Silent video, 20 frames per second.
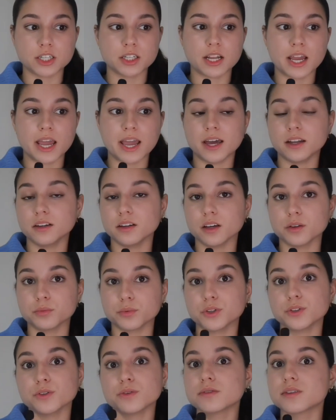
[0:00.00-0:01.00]
and it
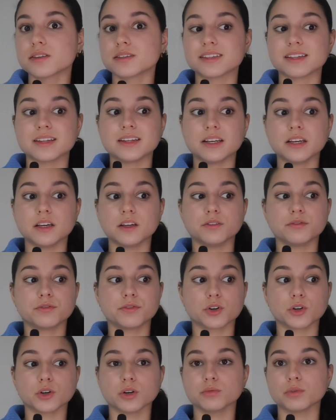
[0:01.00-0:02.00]
reduces the need
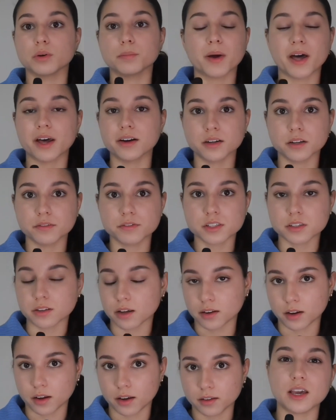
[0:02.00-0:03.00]
for repetitive
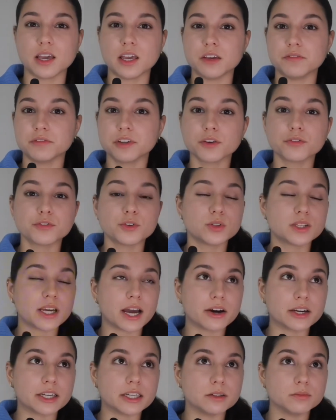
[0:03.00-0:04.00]
studying. Even if you
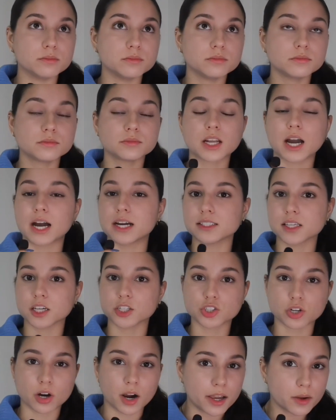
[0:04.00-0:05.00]
doubt it, I say
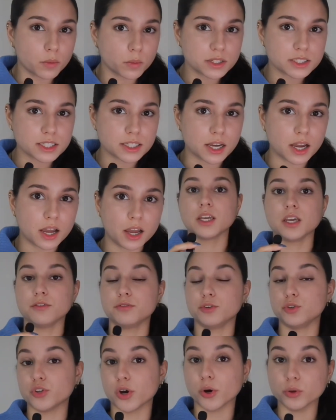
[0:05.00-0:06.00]
try it one time. If you
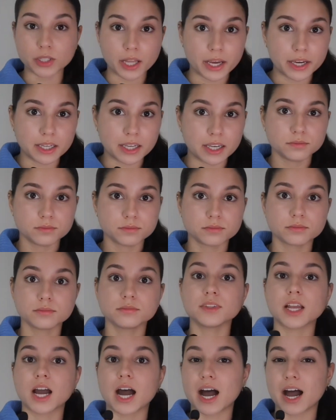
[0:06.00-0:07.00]
don't like it,
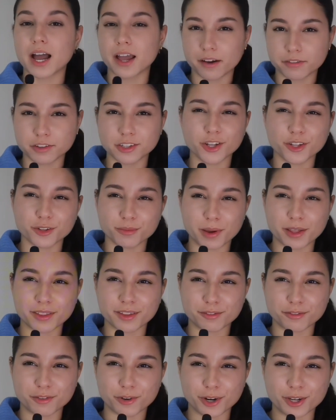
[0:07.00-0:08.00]
I have another
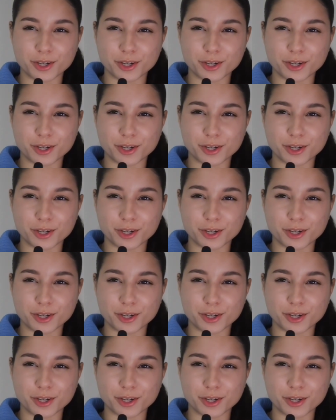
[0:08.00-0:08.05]
method for you.